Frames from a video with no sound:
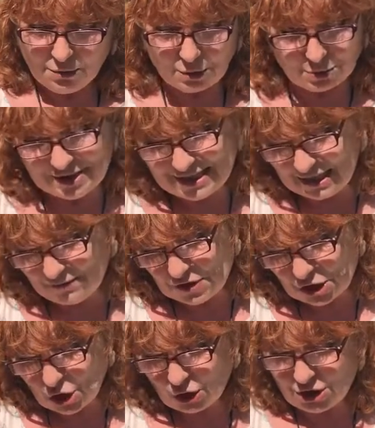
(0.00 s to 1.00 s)
We received
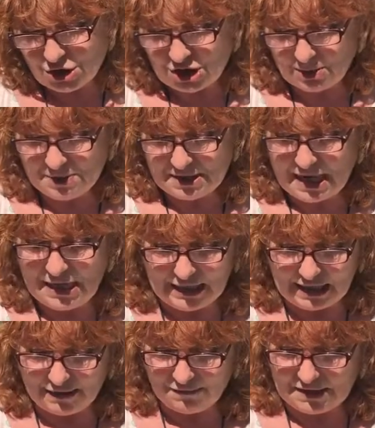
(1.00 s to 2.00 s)
scholarships
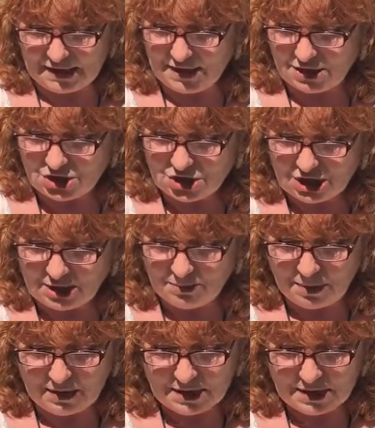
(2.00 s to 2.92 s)
and lived in a cheap,